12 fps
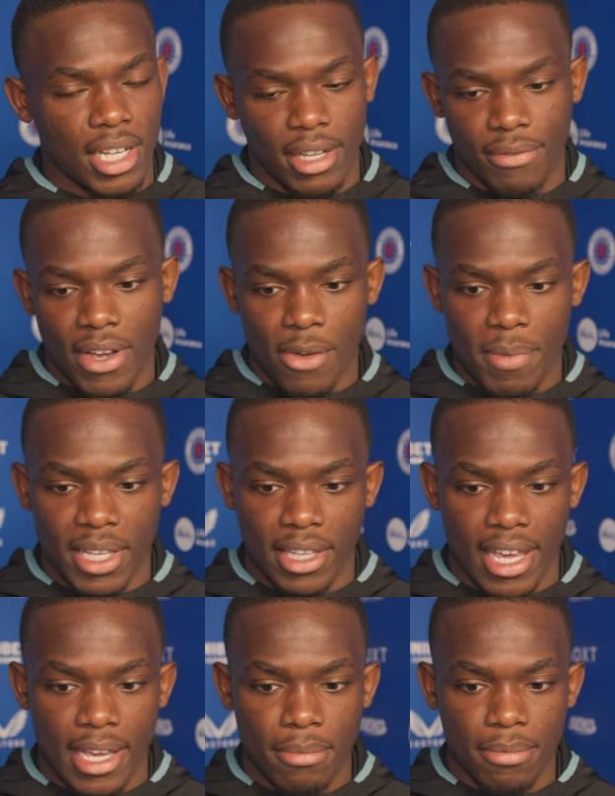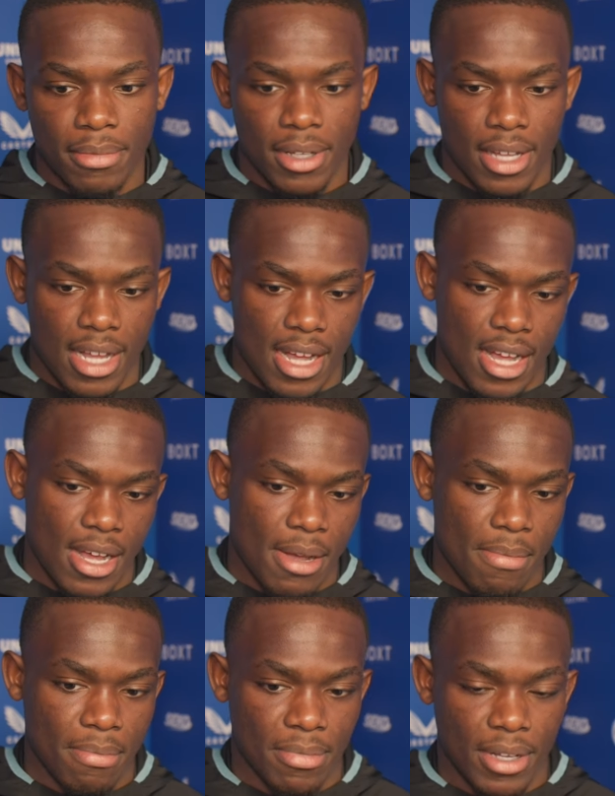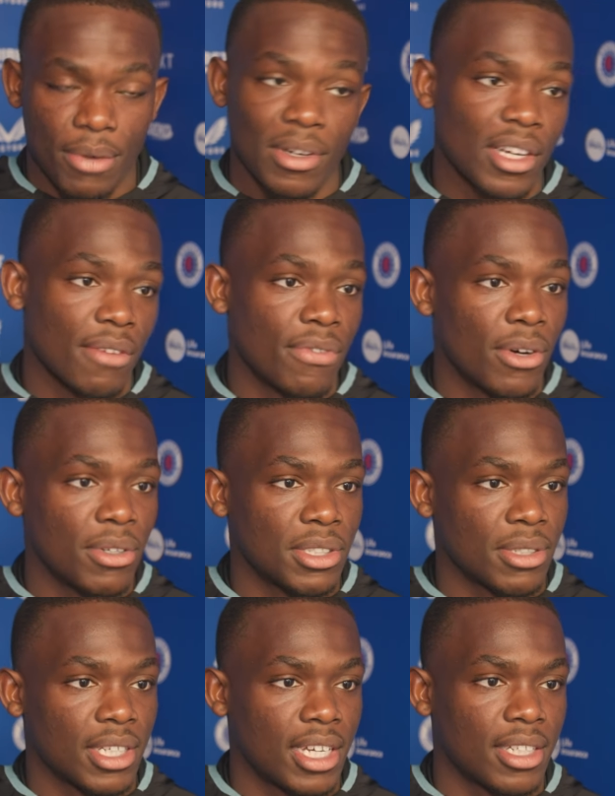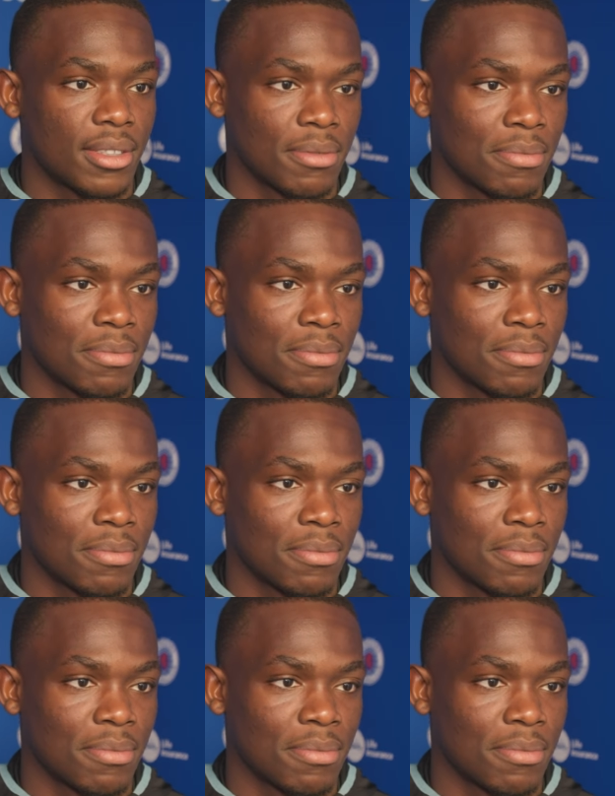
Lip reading: a very big game and we're looking forward to it, yeah.